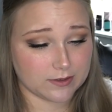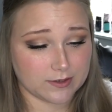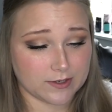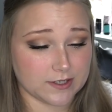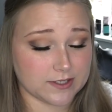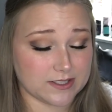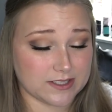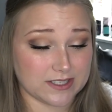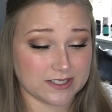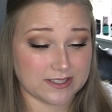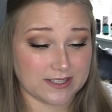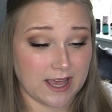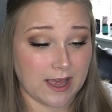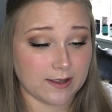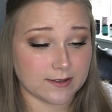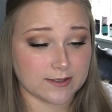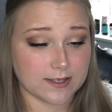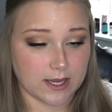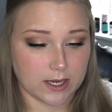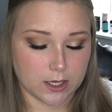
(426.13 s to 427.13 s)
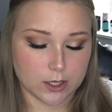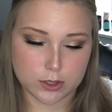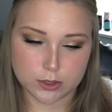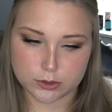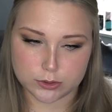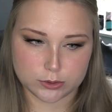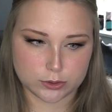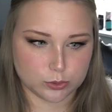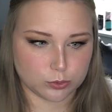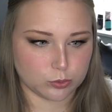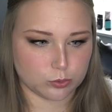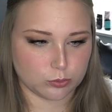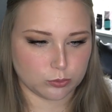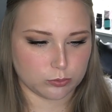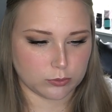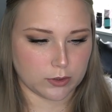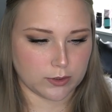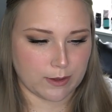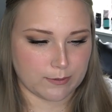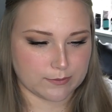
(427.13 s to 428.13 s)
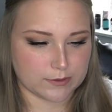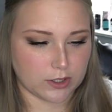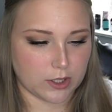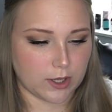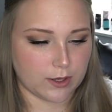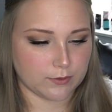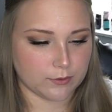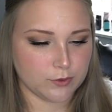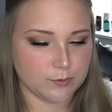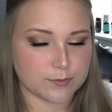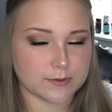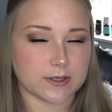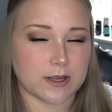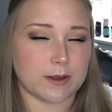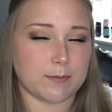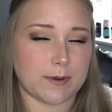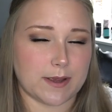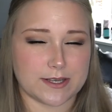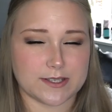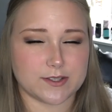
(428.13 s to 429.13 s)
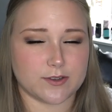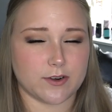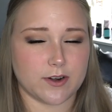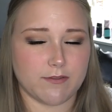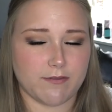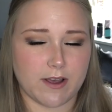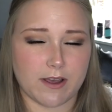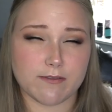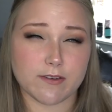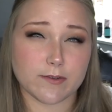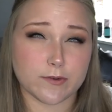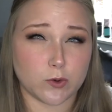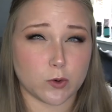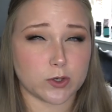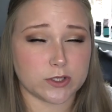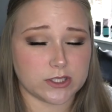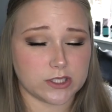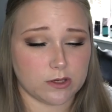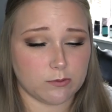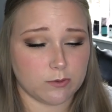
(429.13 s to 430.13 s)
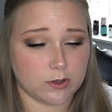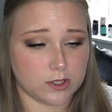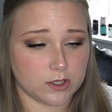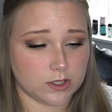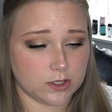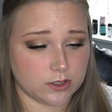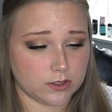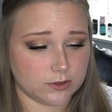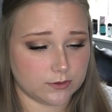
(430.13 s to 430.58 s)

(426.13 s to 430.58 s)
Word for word: just because that's like, that was a lot. Oops, I passed 35. Of course I would.